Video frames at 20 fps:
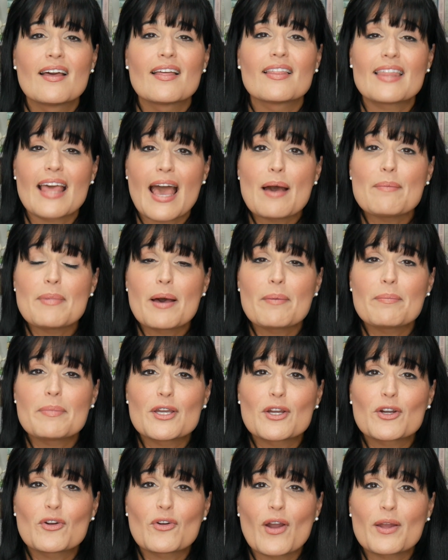That might
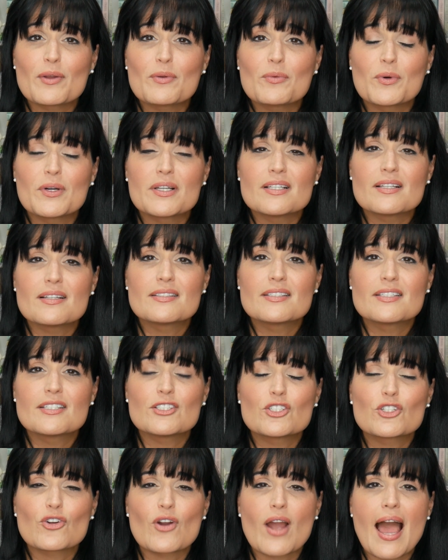be a great one to
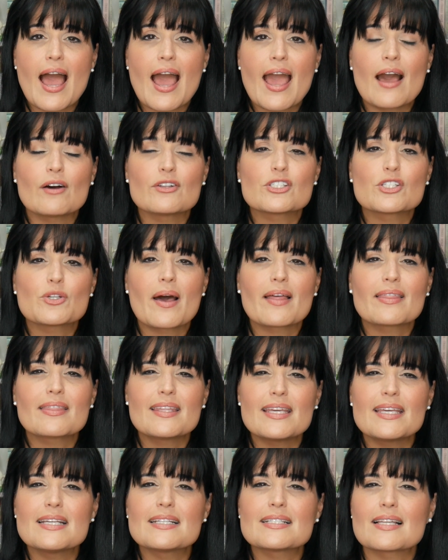try out. So I
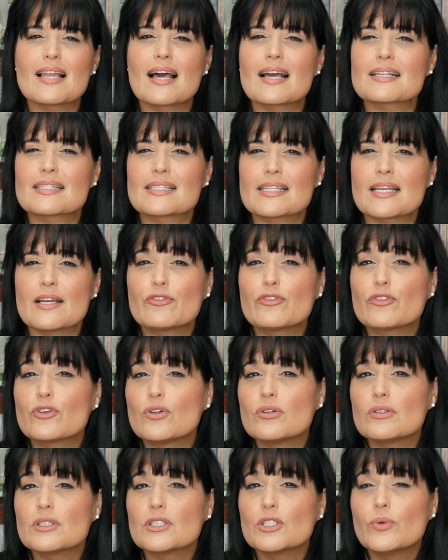think it's like
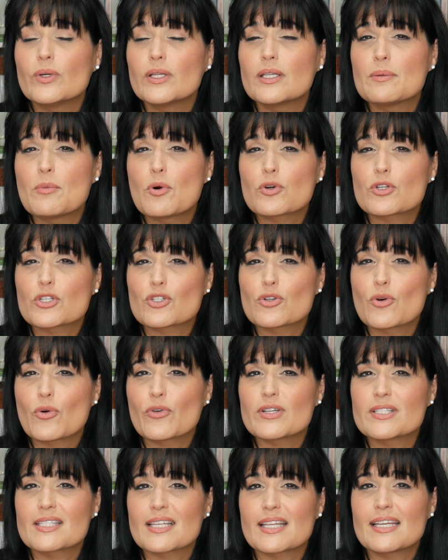several Louis L'Amour
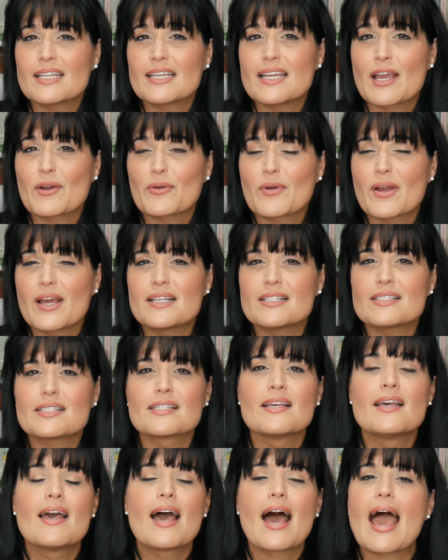stories that he
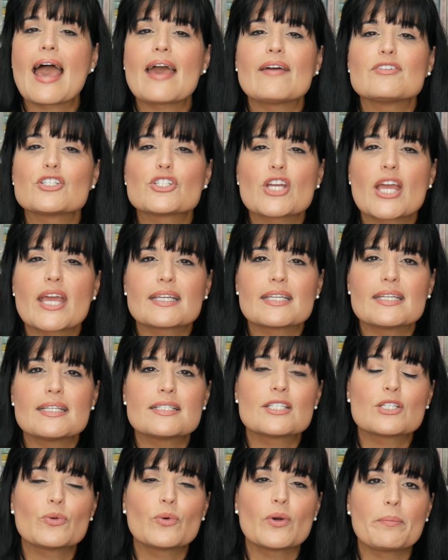narrates. I haven't checked
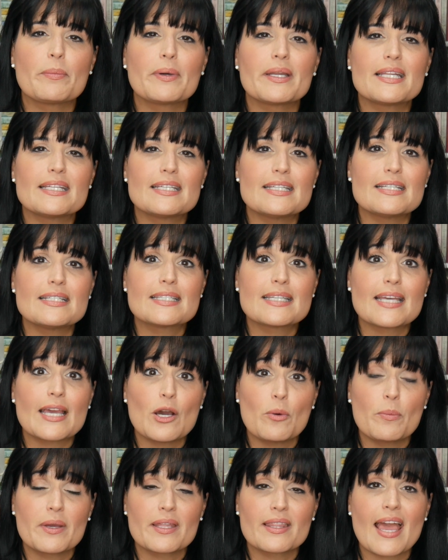into it, but he did
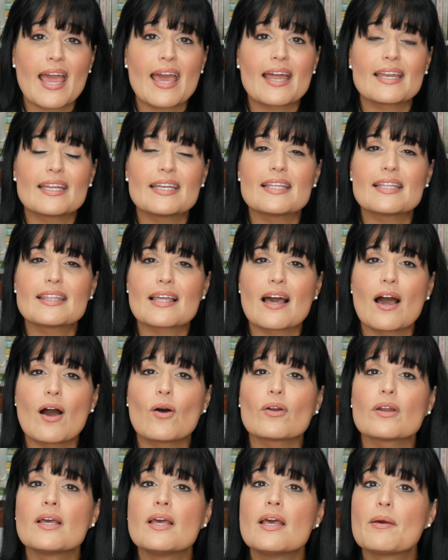tell me that, and he
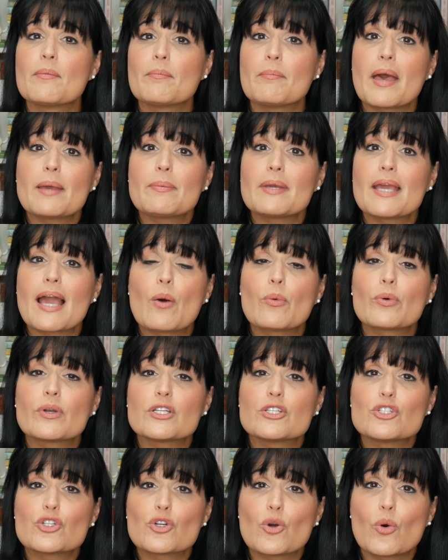thought maybe I would
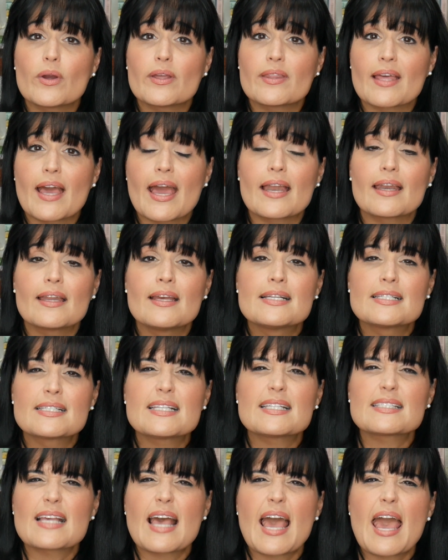enjoy that,
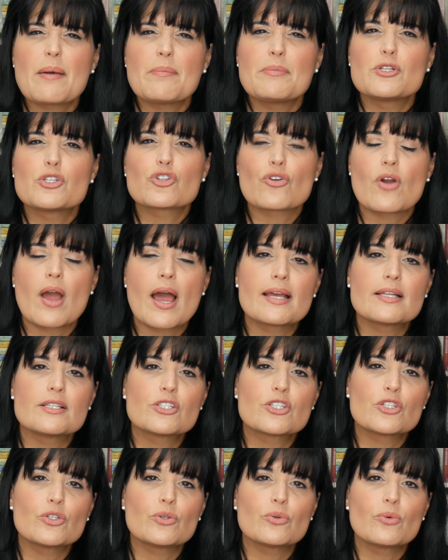since I have been trying
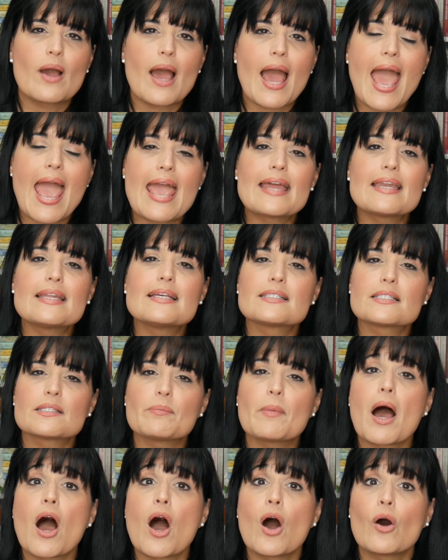to add in some
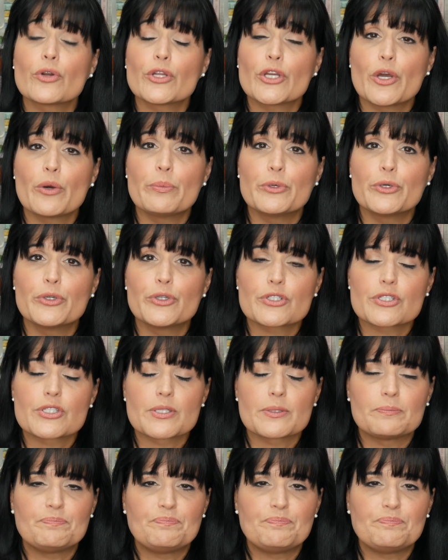audiobooks